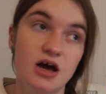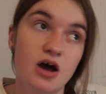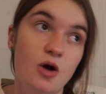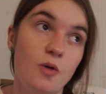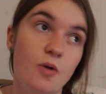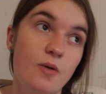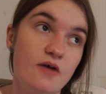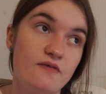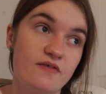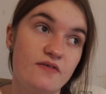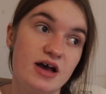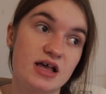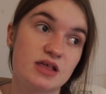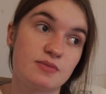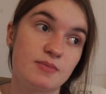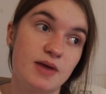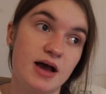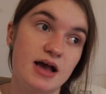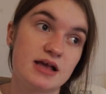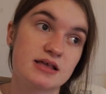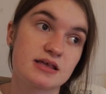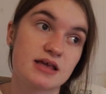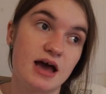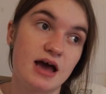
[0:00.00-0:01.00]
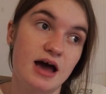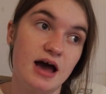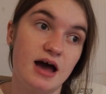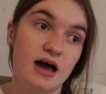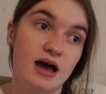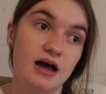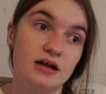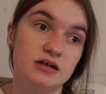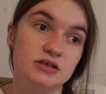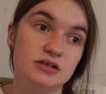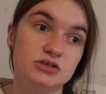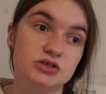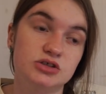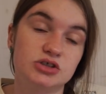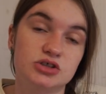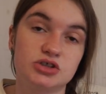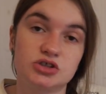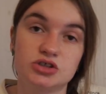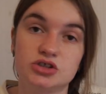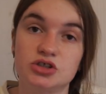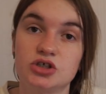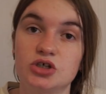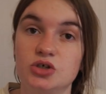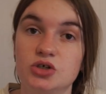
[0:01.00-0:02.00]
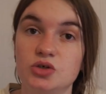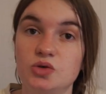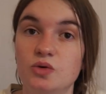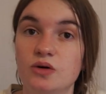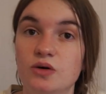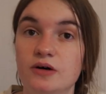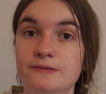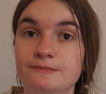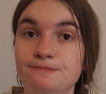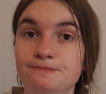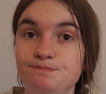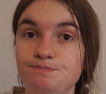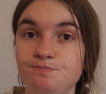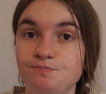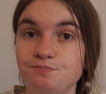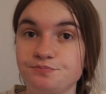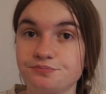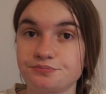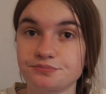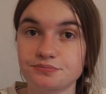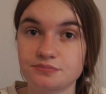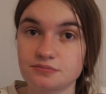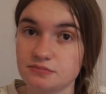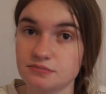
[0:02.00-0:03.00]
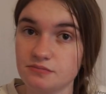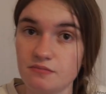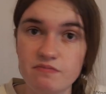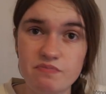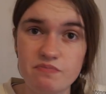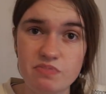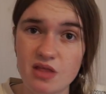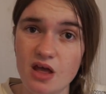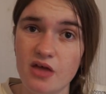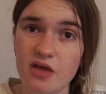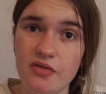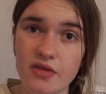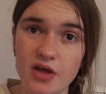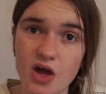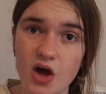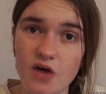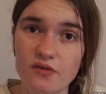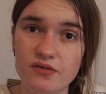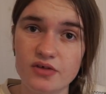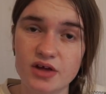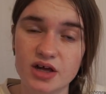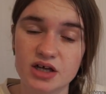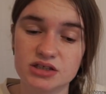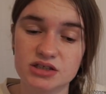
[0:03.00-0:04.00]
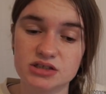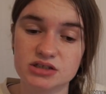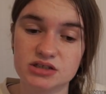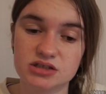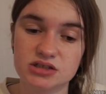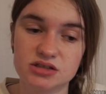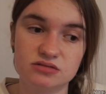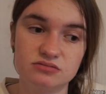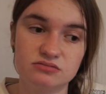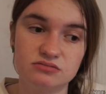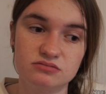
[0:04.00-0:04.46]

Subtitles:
wear a face mask and just do the obvious.